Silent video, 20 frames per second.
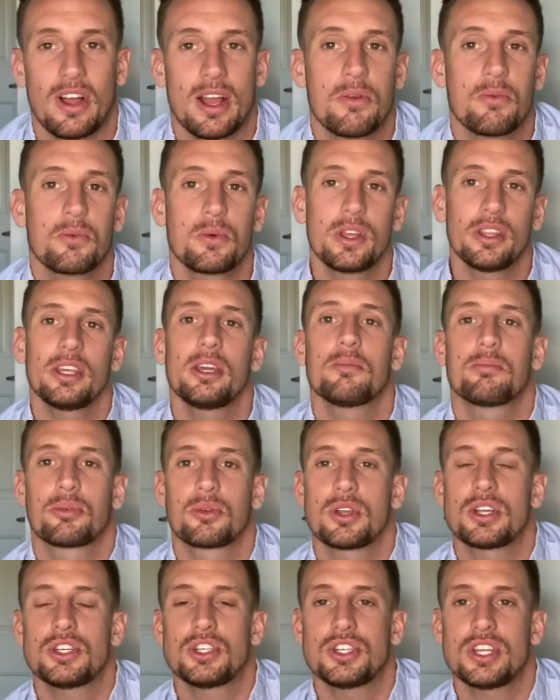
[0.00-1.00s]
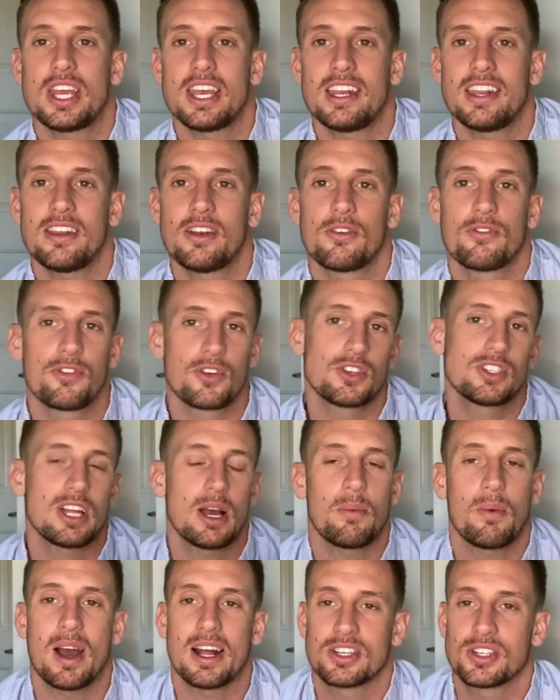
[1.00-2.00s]
I really appreciate it, or first
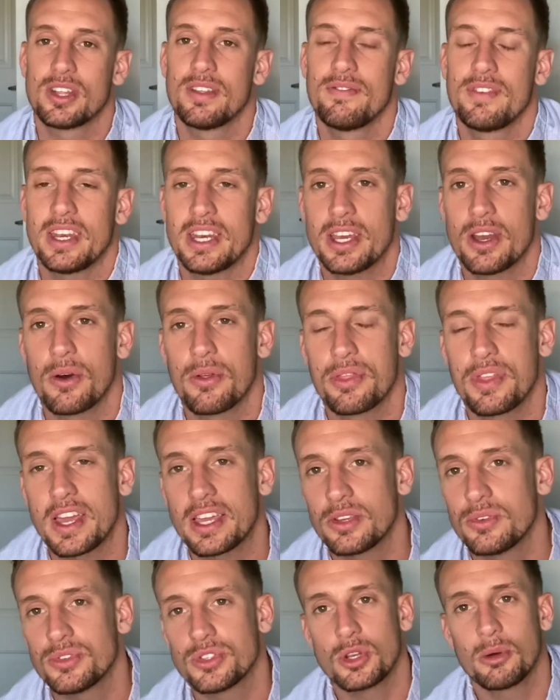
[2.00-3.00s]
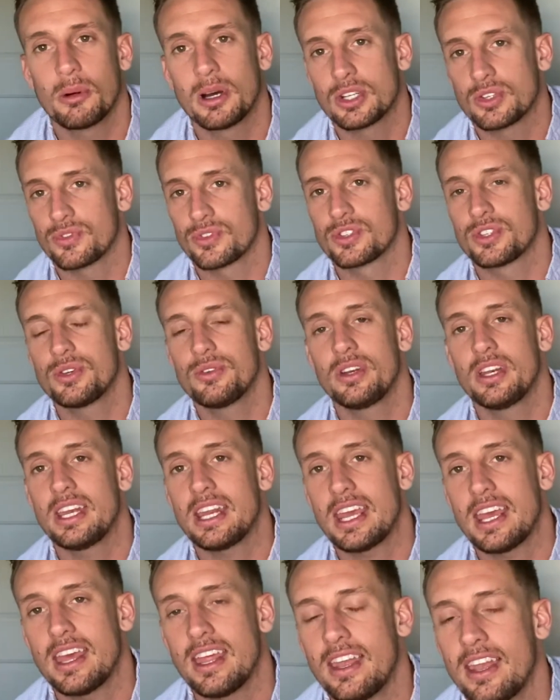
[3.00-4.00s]
time watching the video, thank you so much for tuning
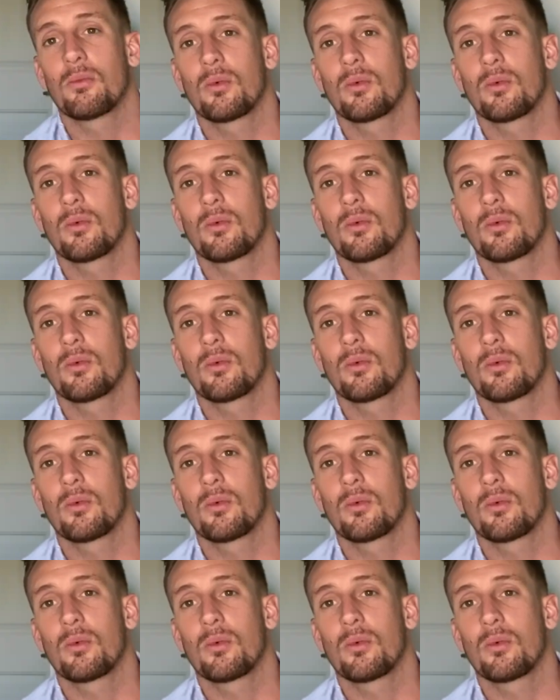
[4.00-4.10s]
in.